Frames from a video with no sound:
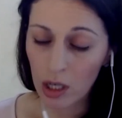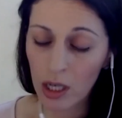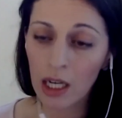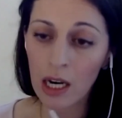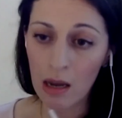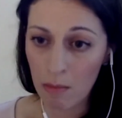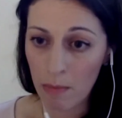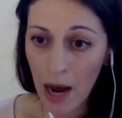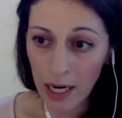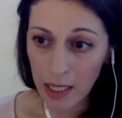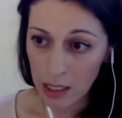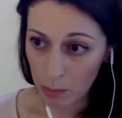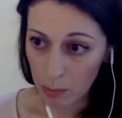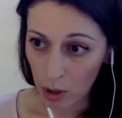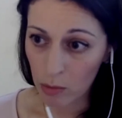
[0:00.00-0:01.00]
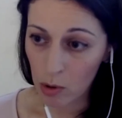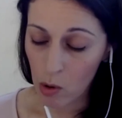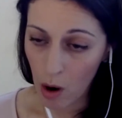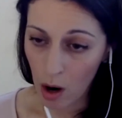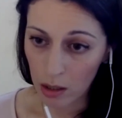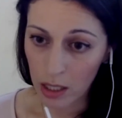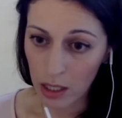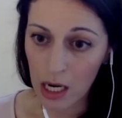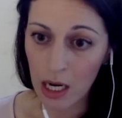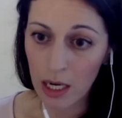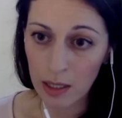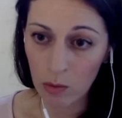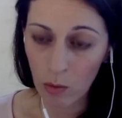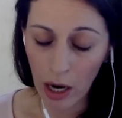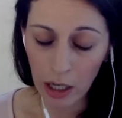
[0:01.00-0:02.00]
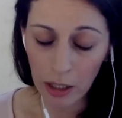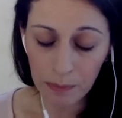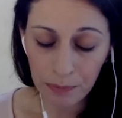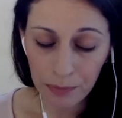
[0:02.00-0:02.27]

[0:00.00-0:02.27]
can impact sperm quality as well.